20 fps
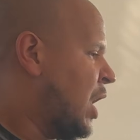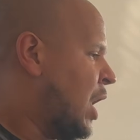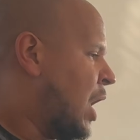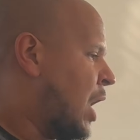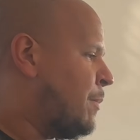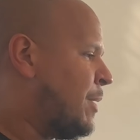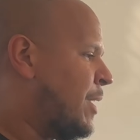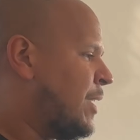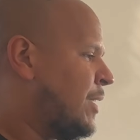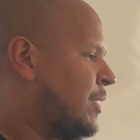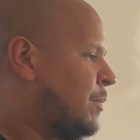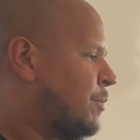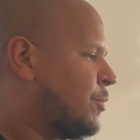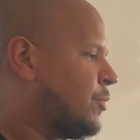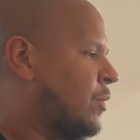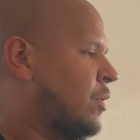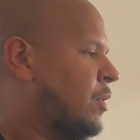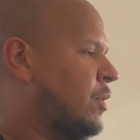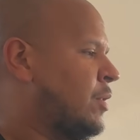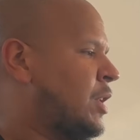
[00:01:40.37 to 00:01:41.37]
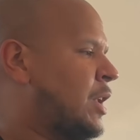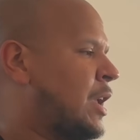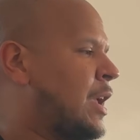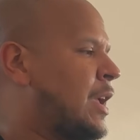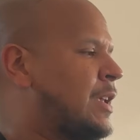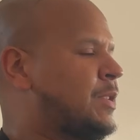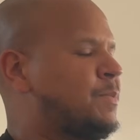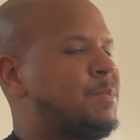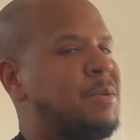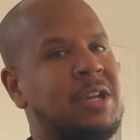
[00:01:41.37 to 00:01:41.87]
I may end up throwing the
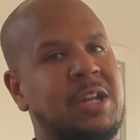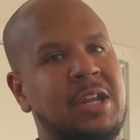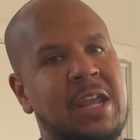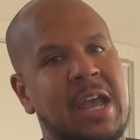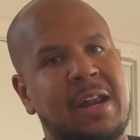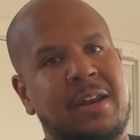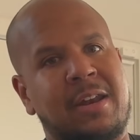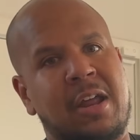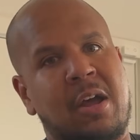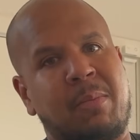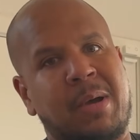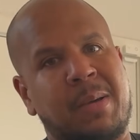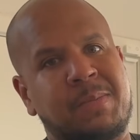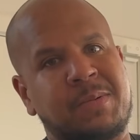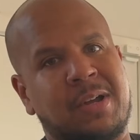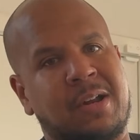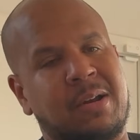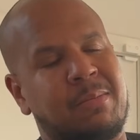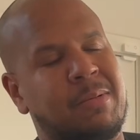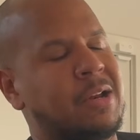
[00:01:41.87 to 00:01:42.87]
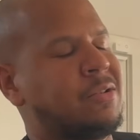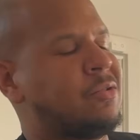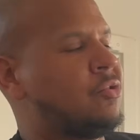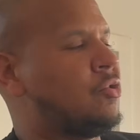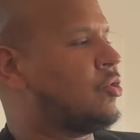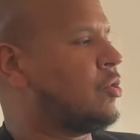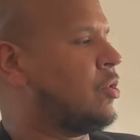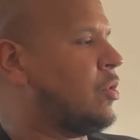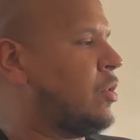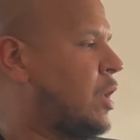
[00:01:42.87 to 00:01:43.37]
SPD catted downpipes on, I'm not too
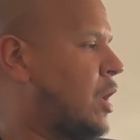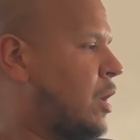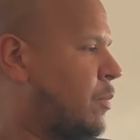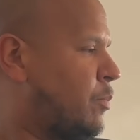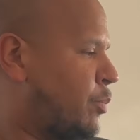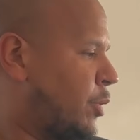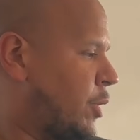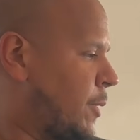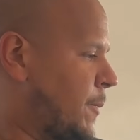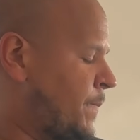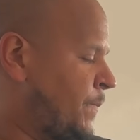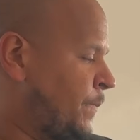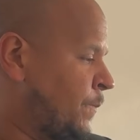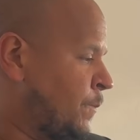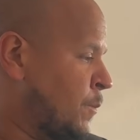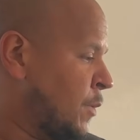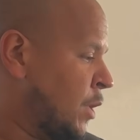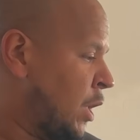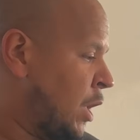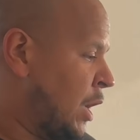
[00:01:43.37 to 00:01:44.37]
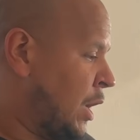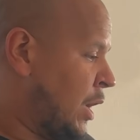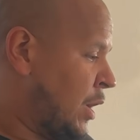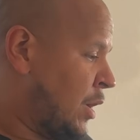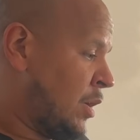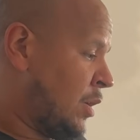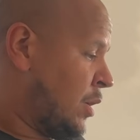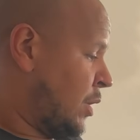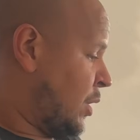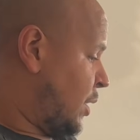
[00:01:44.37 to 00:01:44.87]
sure yet, but
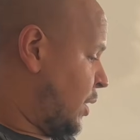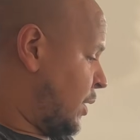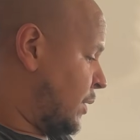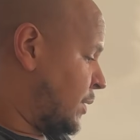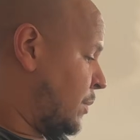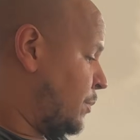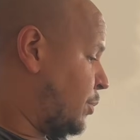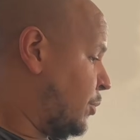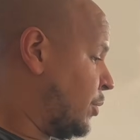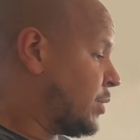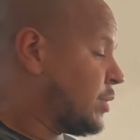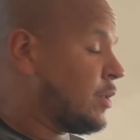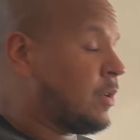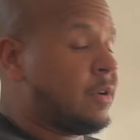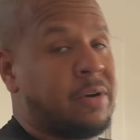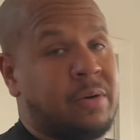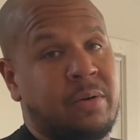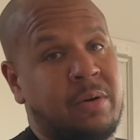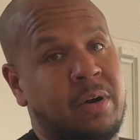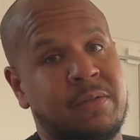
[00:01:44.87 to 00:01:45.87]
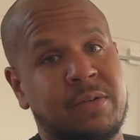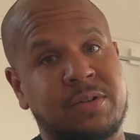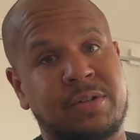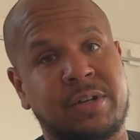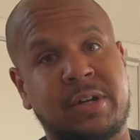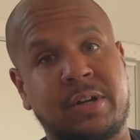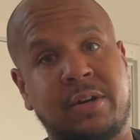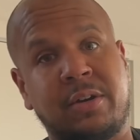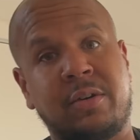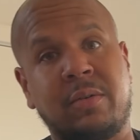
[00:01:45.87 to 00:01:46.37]
simple. So whoever's
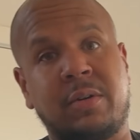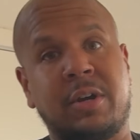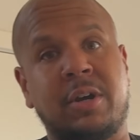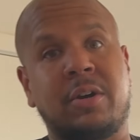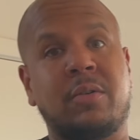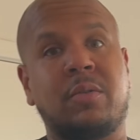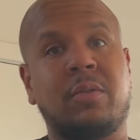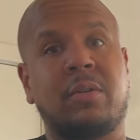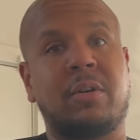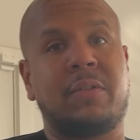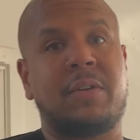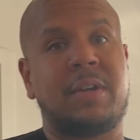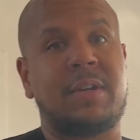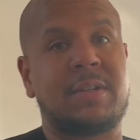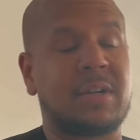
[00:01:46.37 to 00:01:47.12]
looking to do an intercooler on these, a